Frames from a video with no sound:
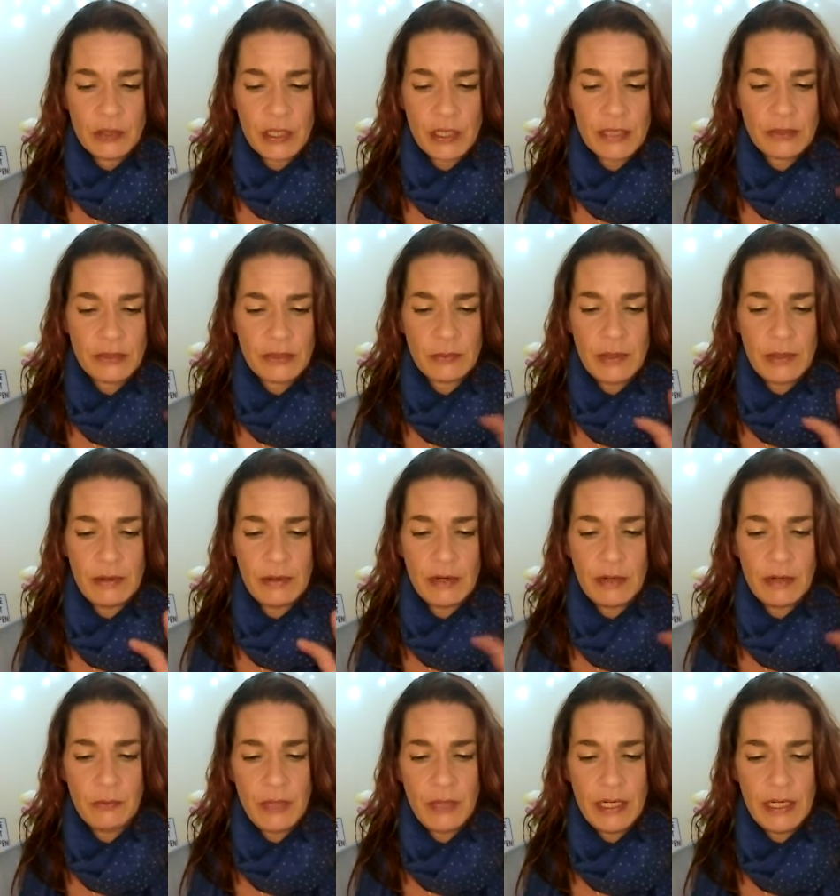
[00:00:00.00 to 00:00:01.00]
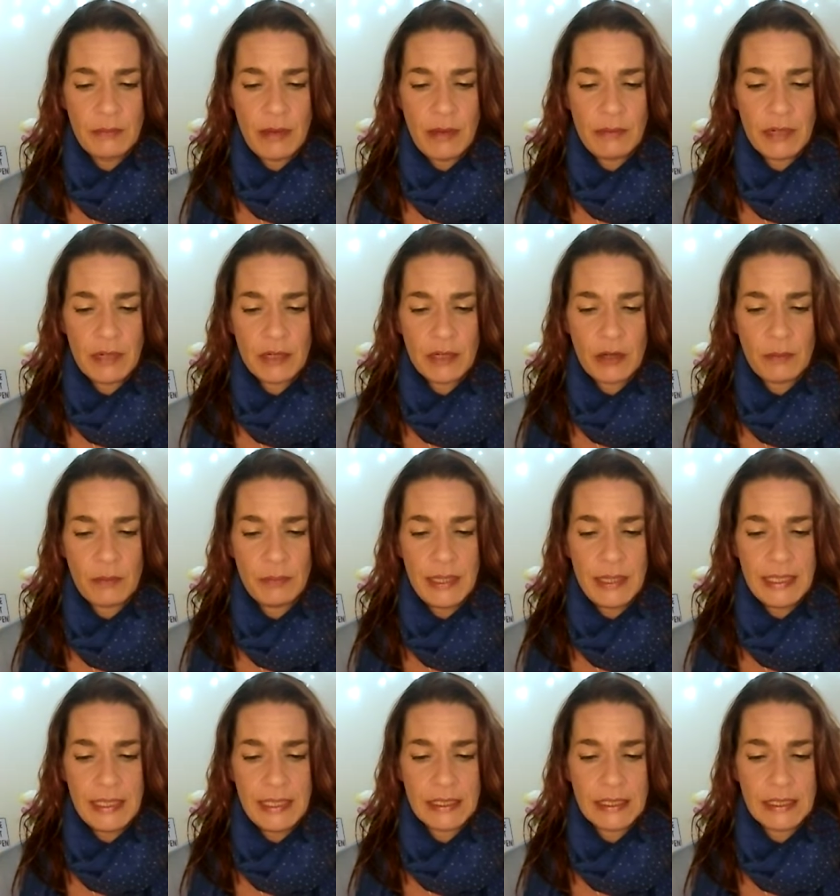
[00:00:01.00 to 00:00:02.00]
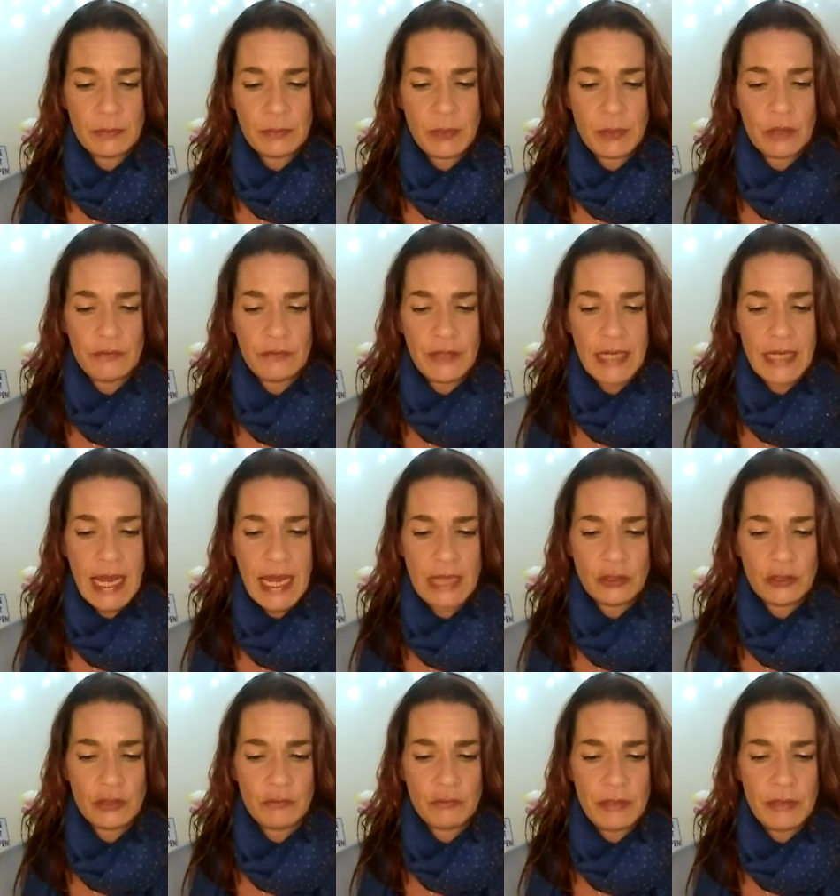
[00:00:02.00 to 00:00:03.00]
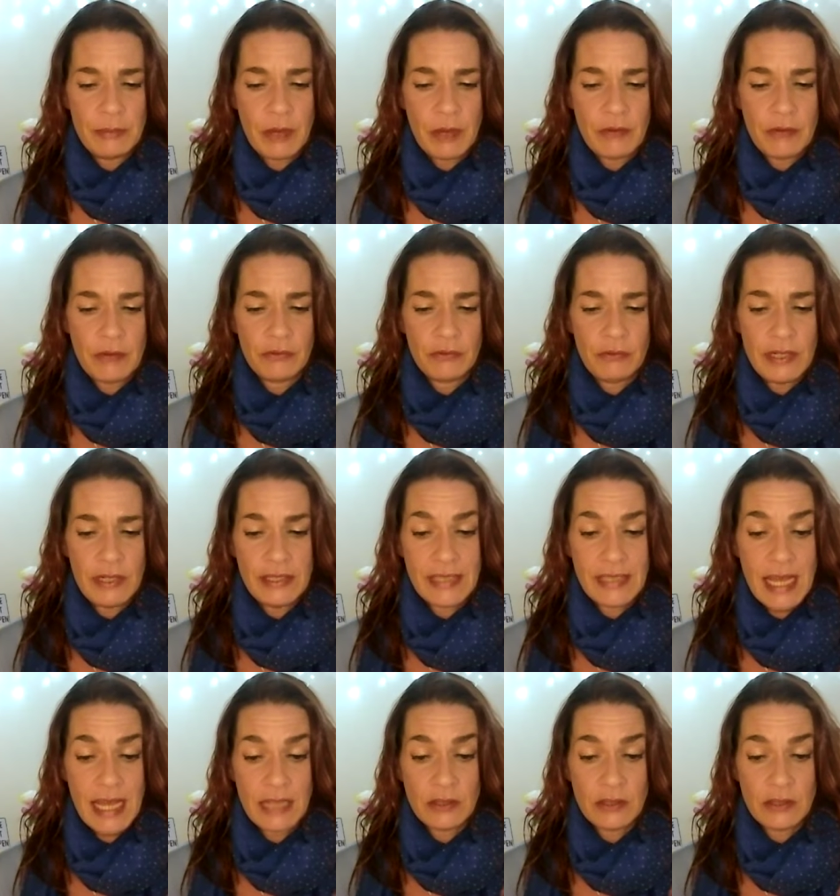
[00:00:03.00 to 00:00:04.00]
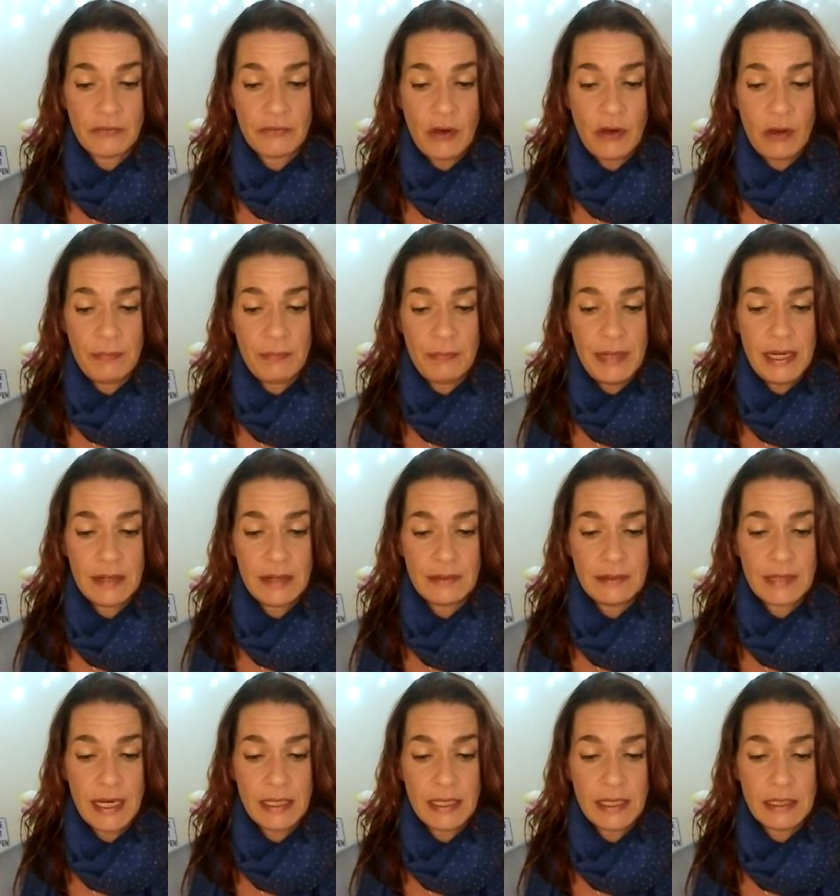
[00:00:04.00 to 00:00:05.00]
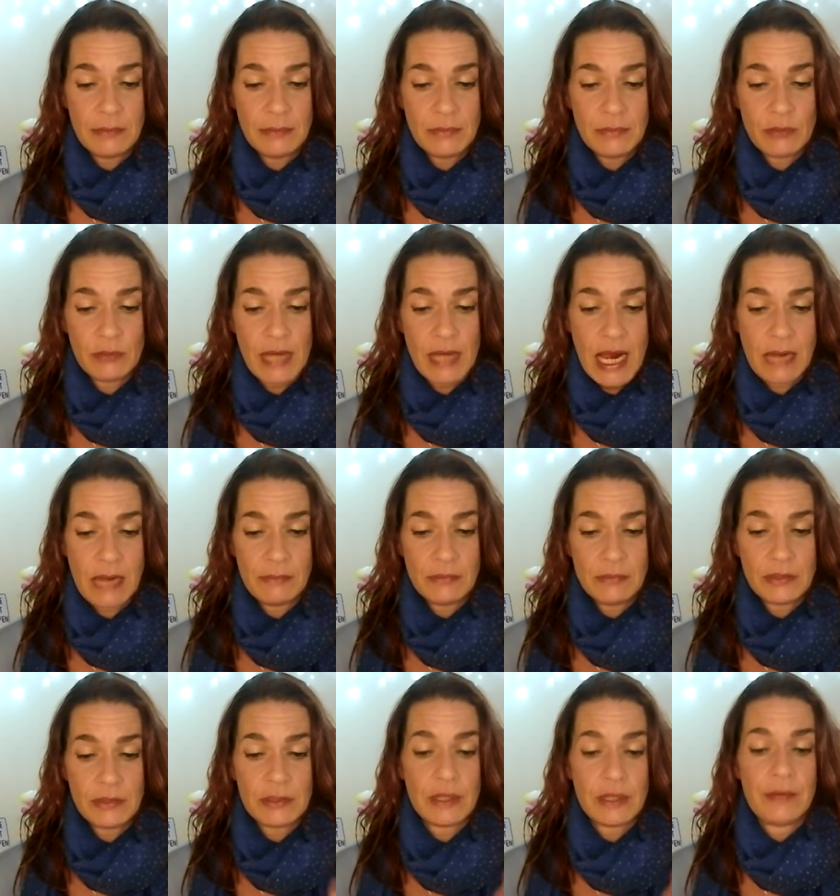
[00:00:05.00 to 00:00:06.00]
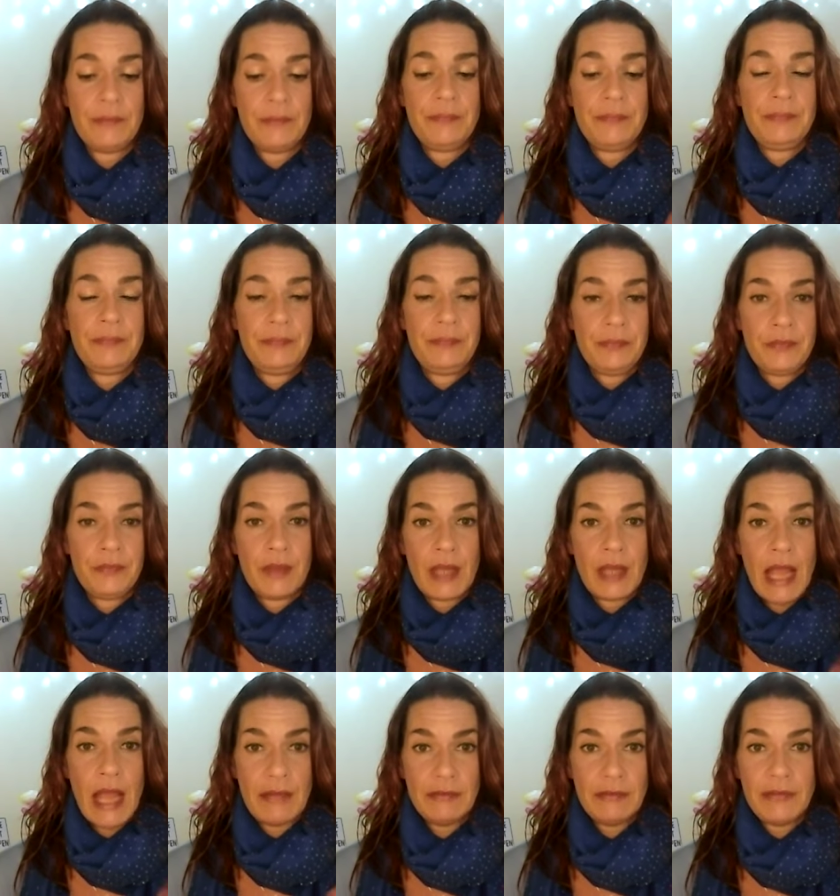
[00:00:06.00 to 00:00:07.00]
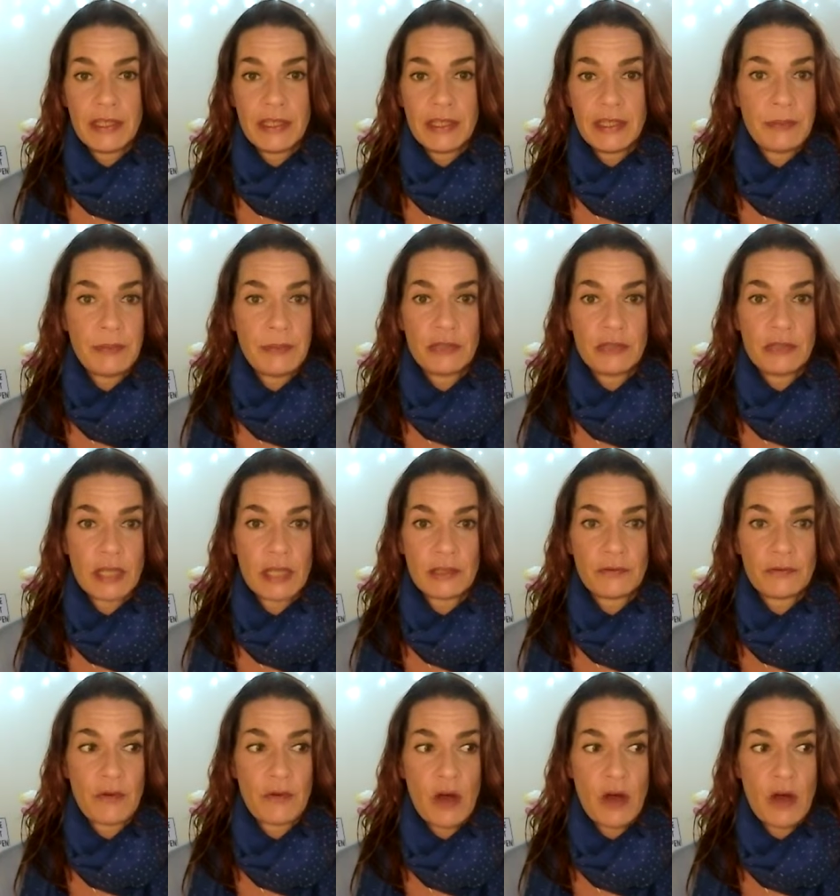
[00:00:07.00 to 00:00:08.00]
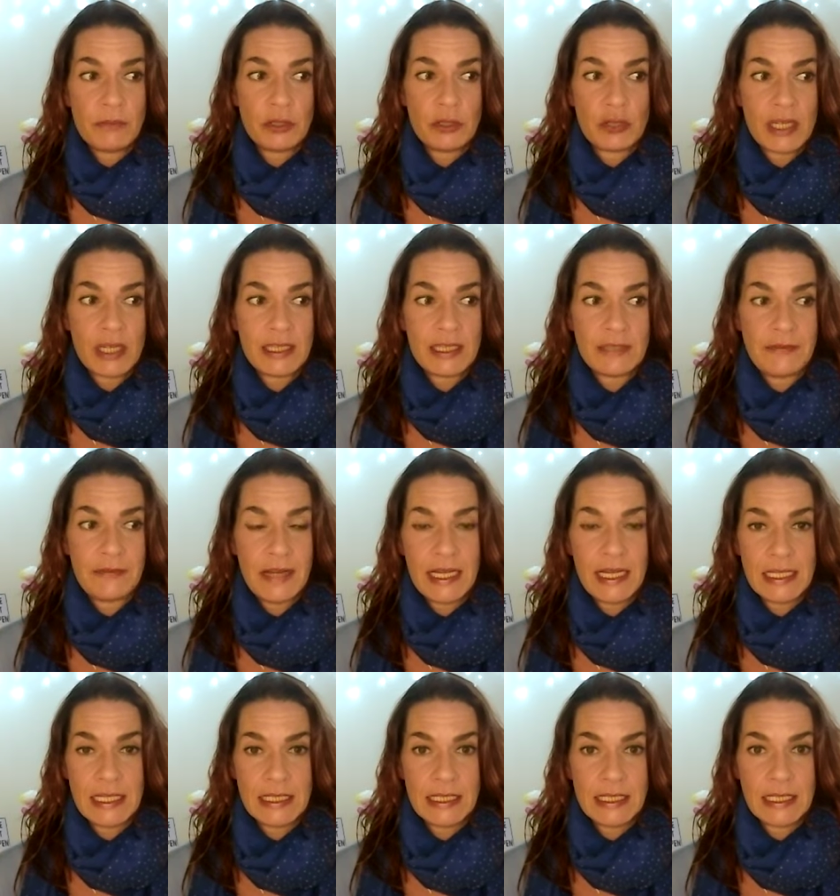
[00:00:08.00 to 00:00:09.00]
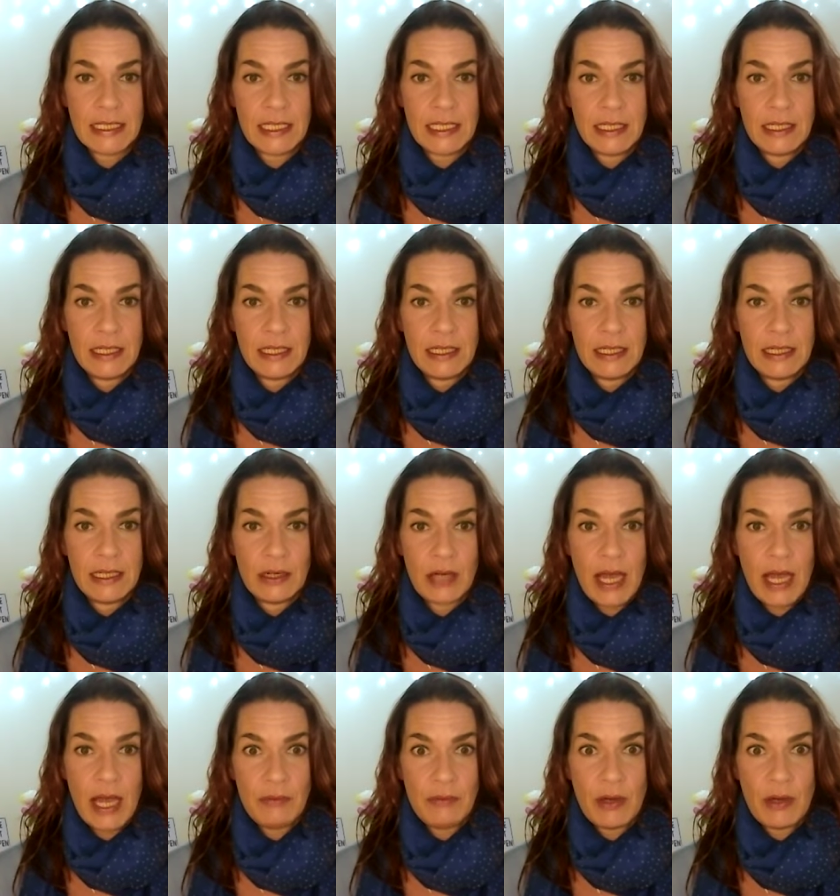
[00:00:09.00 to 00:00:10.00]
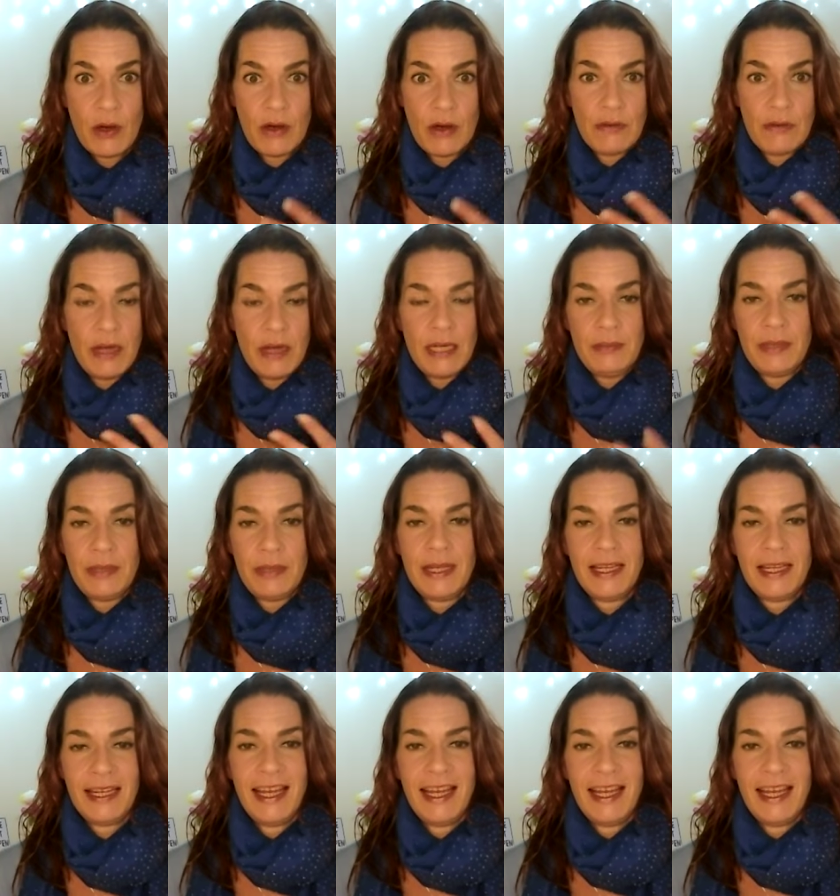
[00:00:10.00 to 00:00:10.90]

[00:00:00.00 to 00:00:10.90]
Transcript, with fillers: So this is really, really where we're completing this purification, rebirth, and reset of all beings, kingdoms, realms. Everything is being transformed, transfigured, Okay, we already,